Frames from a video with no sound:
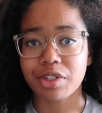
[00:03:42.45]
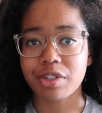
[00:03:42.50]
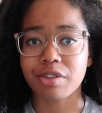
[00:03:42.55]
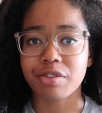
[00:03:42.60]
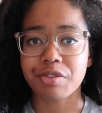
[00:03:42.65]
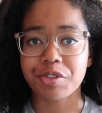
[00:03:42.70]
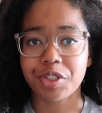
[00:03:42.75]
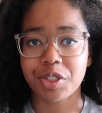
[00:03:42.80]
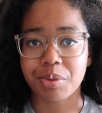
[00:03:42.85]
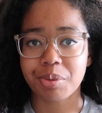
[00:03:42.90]

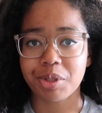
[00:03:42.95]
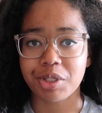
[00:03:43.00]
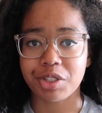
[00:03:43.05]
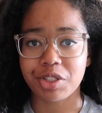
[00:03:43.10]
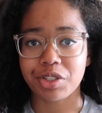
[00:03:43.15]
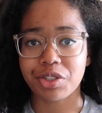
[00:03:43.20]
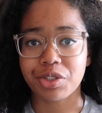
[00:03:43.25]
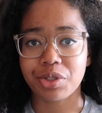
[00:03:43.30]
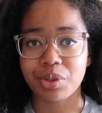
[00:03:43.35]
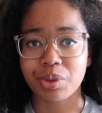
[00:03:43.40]
of
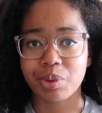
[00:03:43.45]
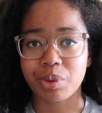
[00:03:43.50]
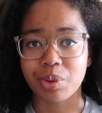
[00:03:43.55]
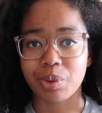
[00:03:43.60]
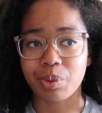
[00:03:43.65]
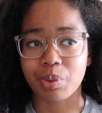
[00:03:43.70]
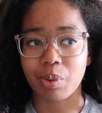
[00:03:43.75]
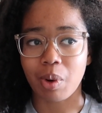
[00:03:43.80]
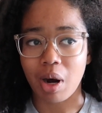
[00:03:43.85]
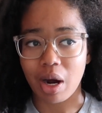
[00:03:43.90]
GPT-2
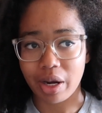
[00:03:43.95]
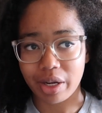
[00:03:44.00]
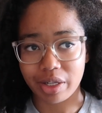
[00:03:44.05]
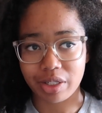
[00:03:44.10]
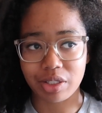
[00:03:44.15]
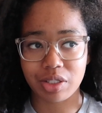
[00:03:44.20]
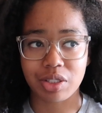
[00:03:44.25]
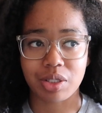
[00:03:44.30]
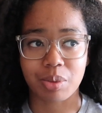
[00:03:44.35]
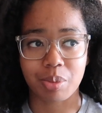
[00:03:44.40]
and why
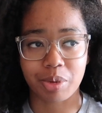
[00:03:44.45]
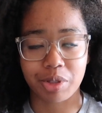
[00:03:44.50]
it's a